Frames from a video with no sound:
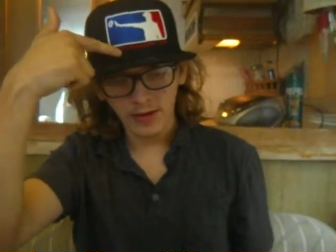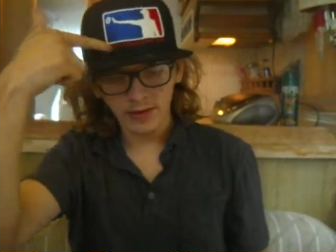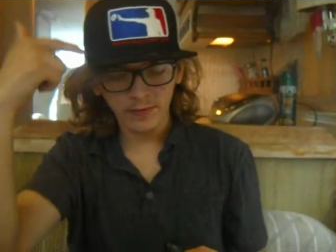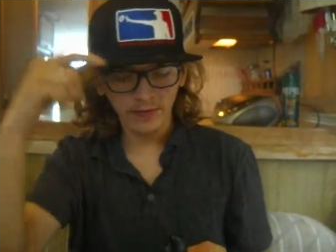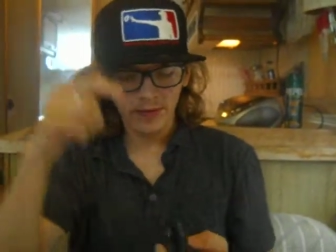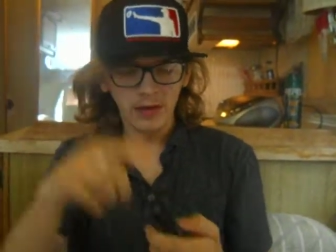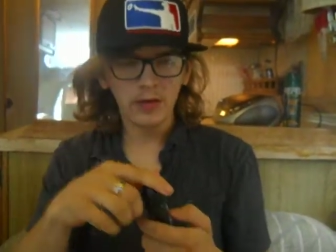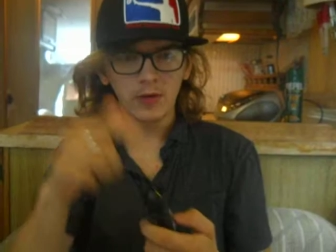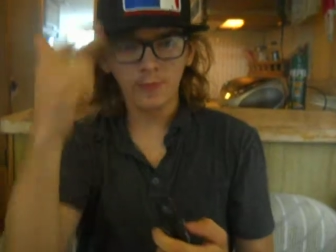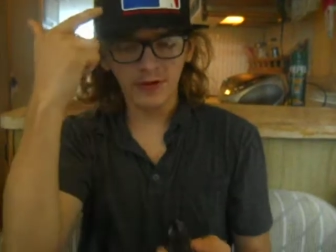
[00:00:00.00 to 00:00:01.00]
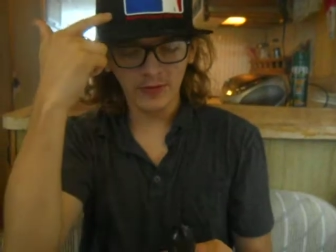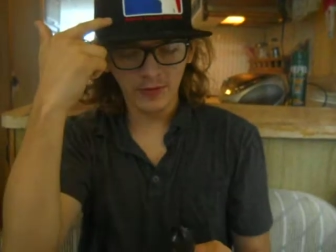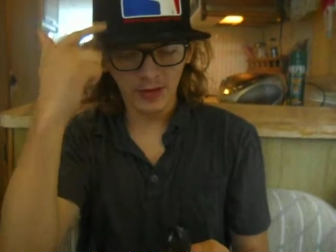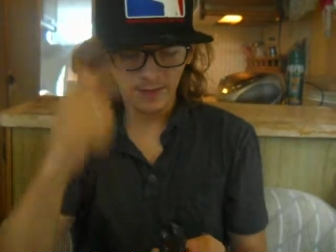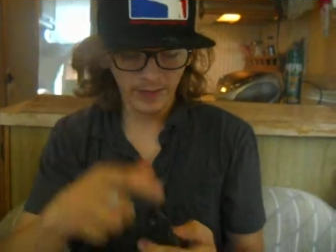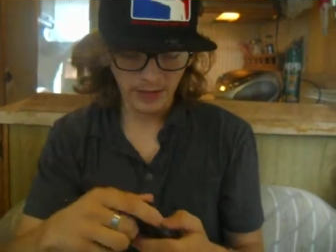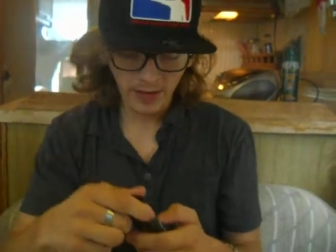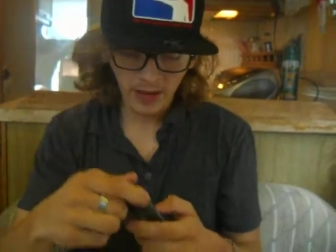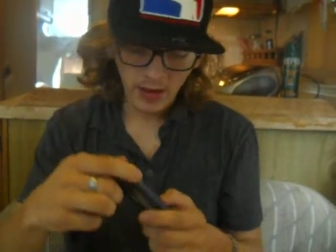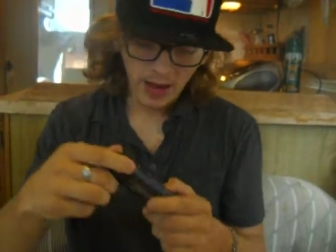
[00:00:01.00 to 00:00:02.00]
here. They're pretty cool company.
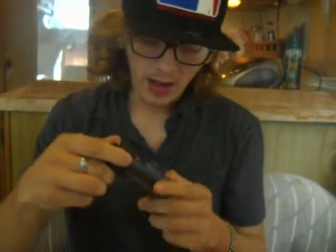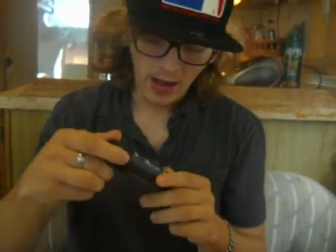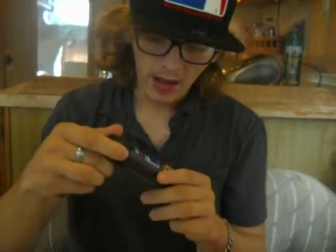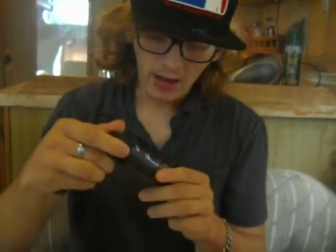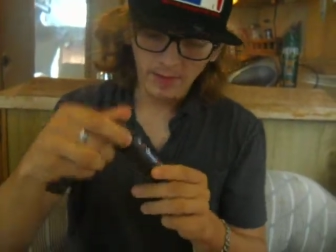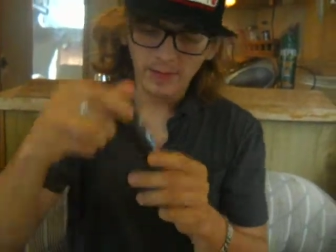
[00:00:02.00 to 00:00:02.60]
Um,